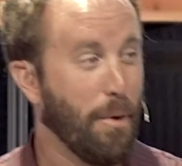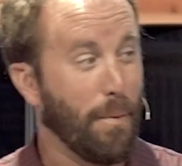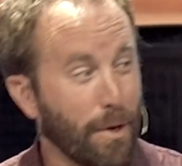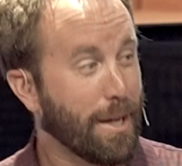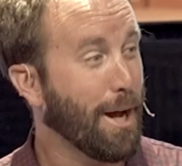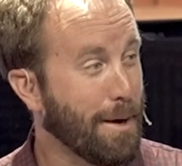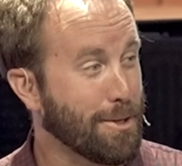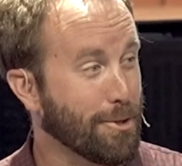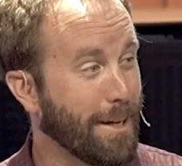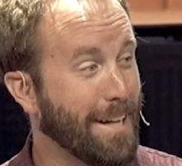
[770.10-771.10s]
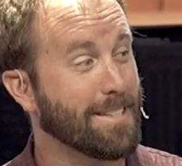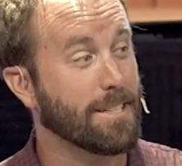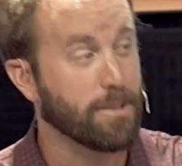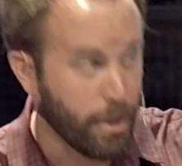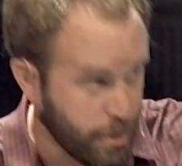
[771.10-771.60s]
we don't care about your grades
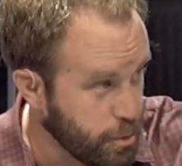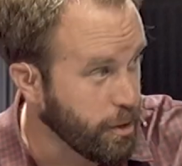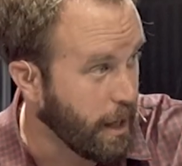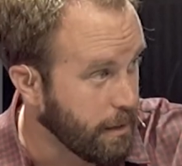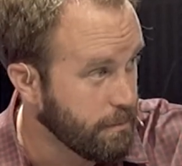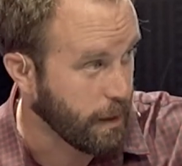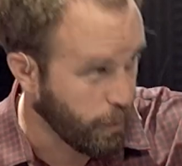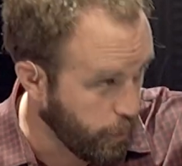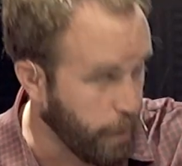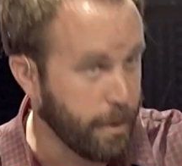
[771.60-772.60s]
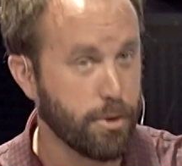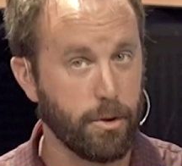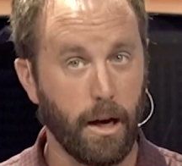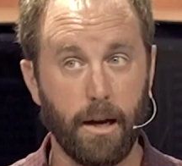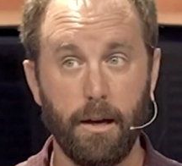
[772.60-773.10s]
as long as you try. Like, we care about you
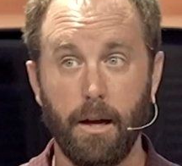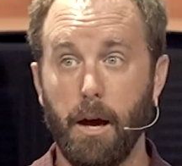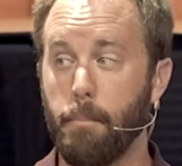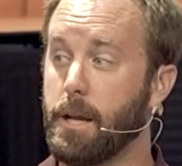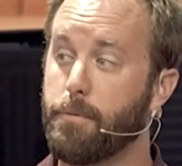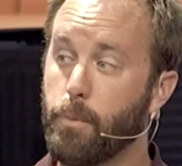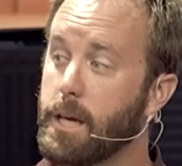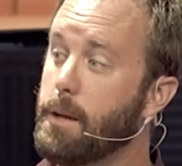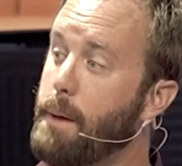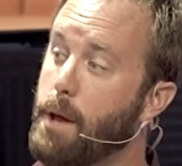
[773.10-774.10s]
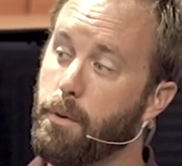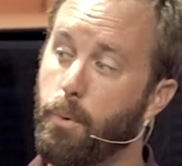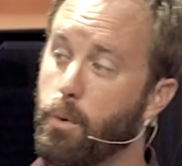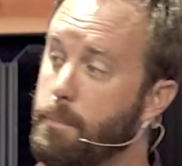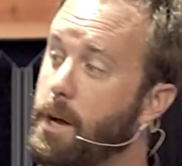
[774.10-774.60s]
try, but if we get a bad
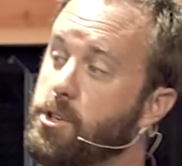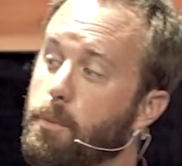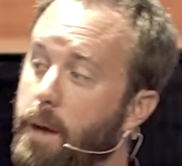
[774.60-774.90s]
report about